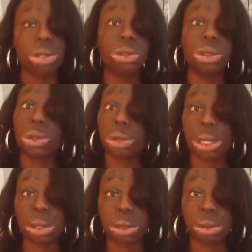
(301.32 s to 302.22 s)
who
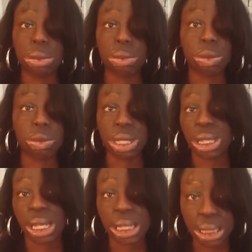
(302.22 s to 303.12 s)
struggle with
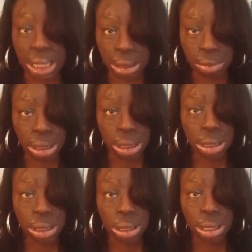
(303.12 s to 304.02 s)
what they see in the mirror.